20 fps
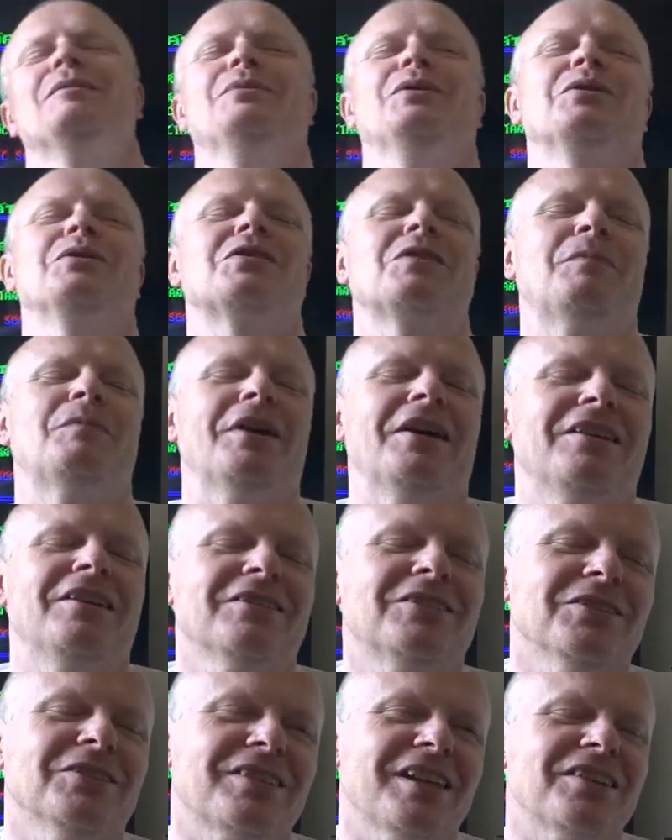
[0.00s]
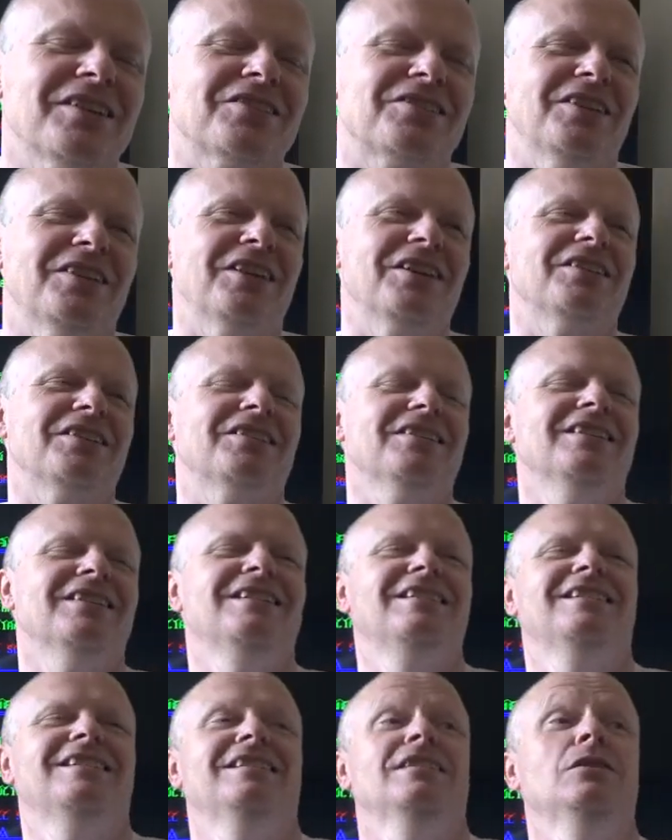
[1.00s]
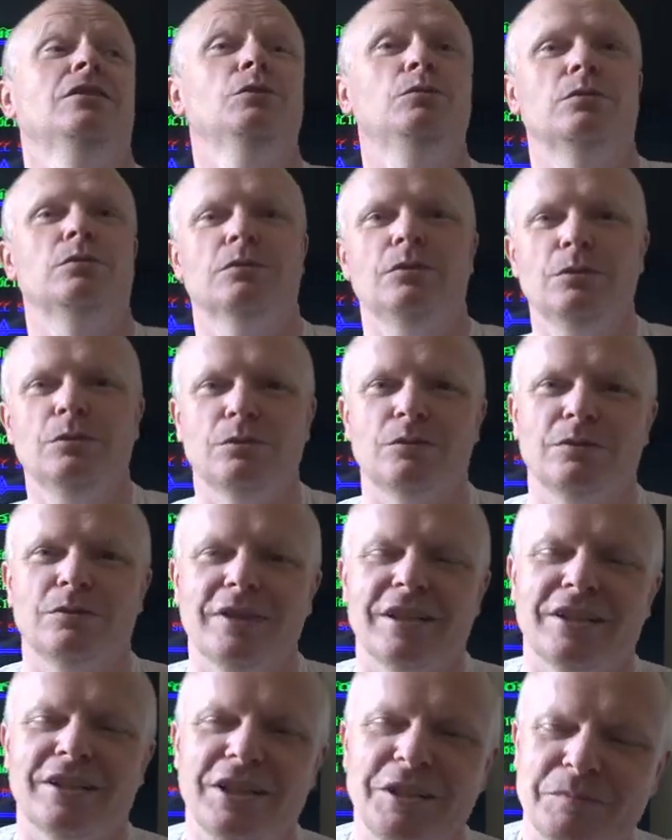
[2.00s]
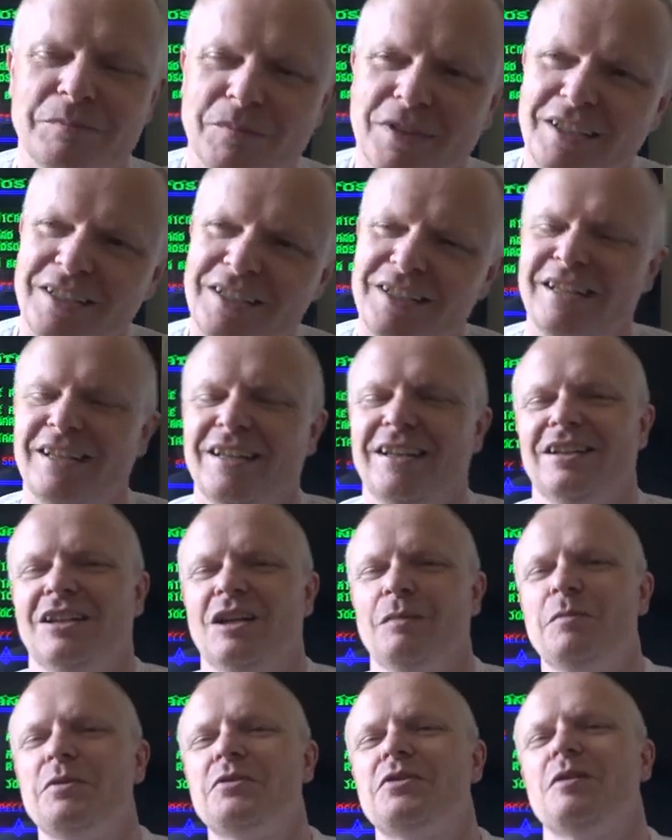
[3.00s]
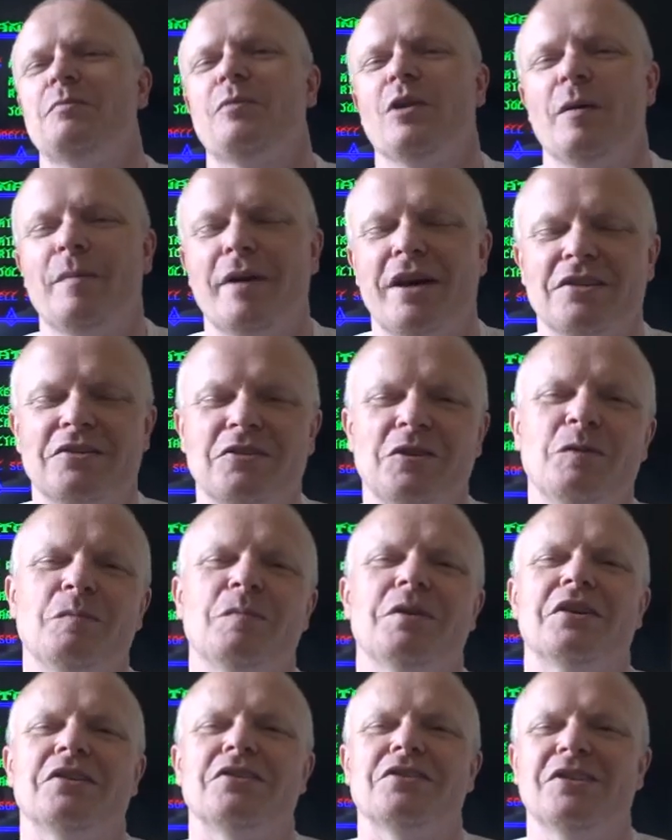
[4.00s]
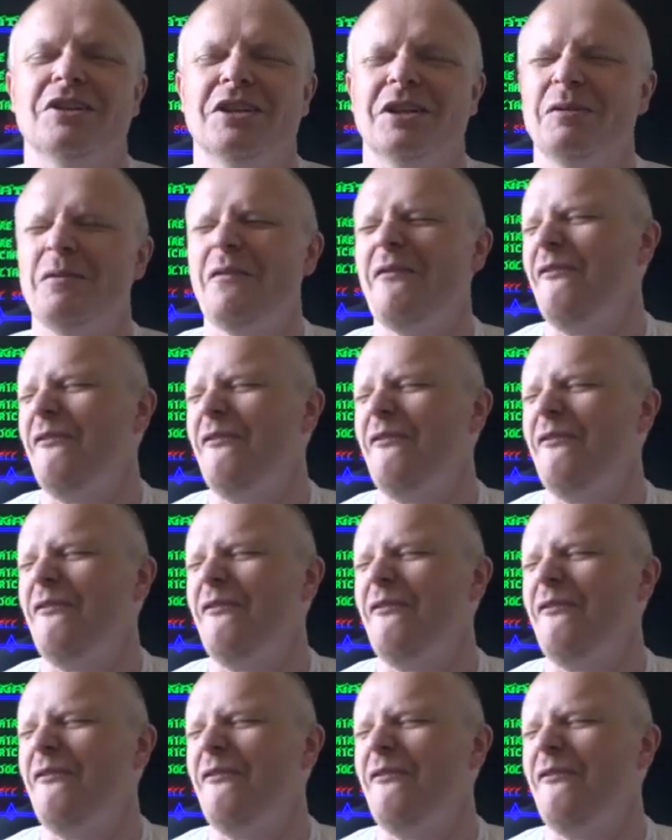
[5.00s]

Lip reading: boys to bed, I got downstairs, oh, that game. I missed it by about 2 minutes, didn't I?